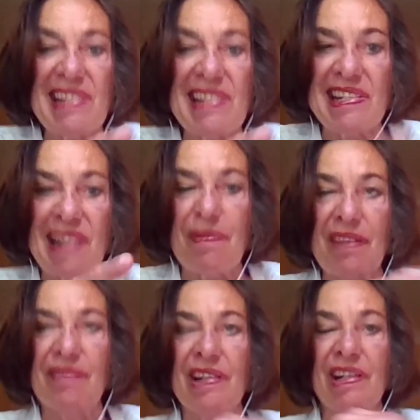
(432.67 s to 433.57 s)
that's
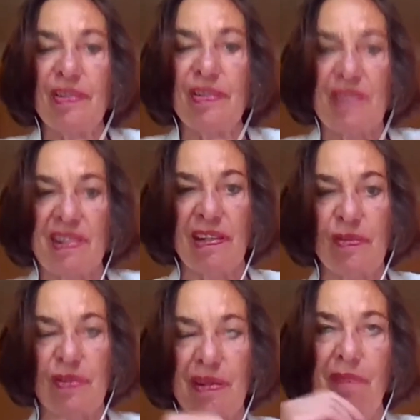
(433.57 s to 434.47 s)
something very
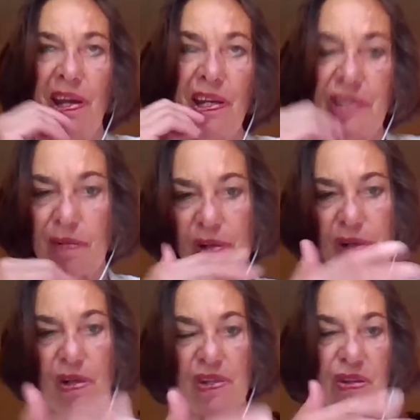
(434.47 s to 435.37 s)
interesting you're mentioning,
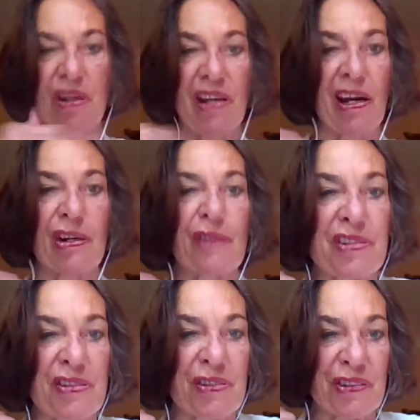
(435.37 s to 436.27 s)
because you are of
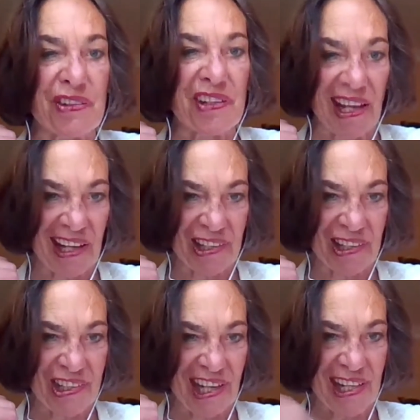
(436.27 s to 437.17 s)
a certain
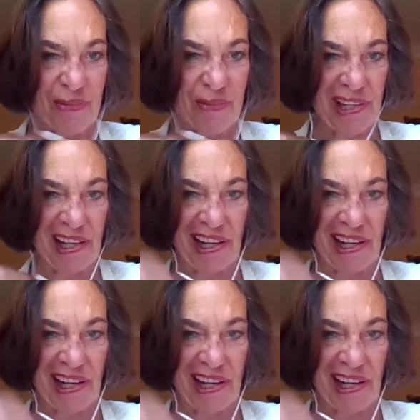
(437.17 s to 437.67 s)
age, as we